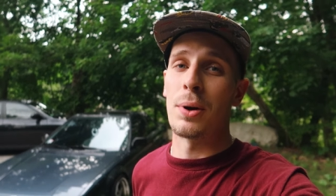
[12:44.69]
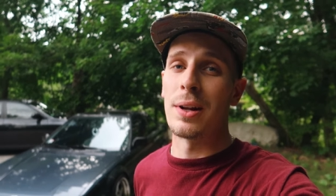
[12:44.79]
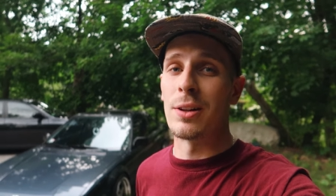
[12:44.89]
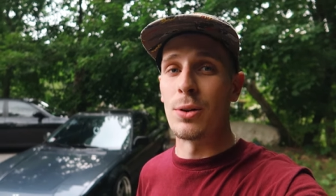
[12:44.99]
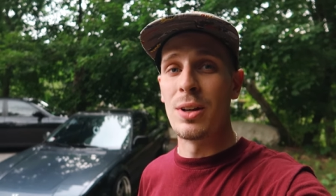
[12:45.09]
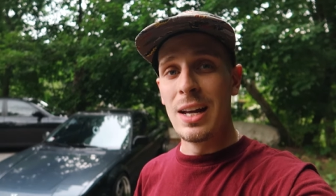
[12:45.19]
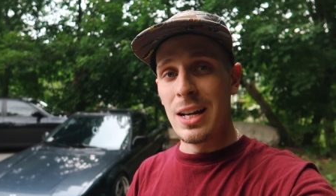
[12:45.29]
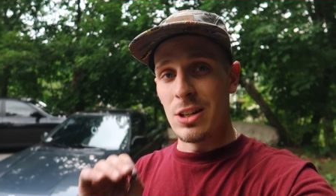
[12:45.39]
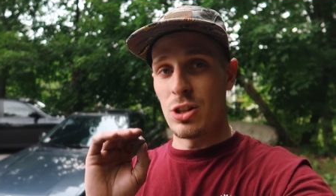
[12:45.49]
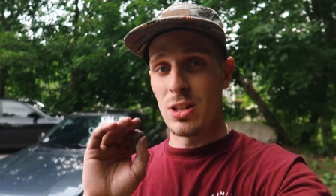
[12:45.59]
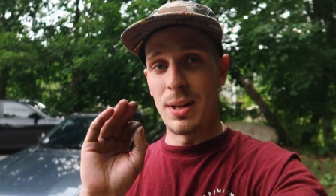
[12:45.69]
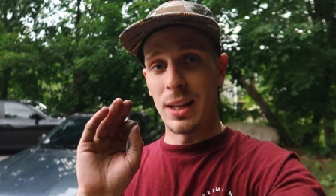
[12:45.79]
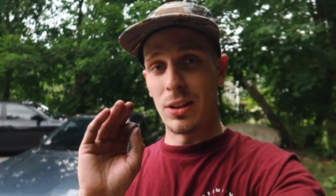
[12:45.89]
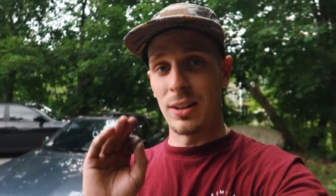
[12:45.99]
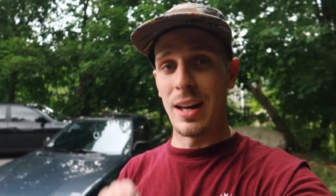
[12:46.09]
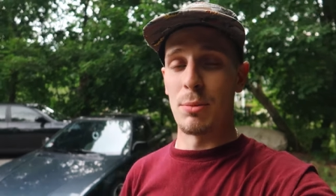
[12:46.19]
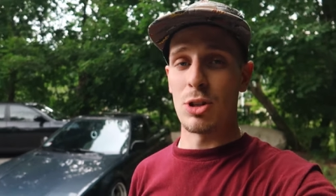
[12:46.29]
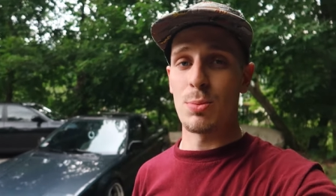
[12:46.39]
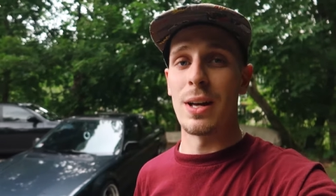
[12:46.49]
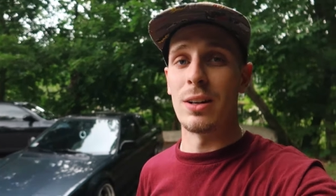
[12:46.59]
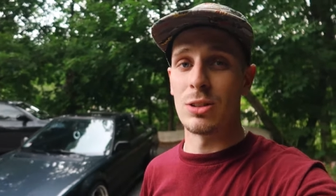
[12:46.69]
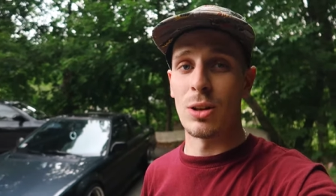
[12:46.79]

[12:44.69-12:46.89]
Prelude just to make it look that much better.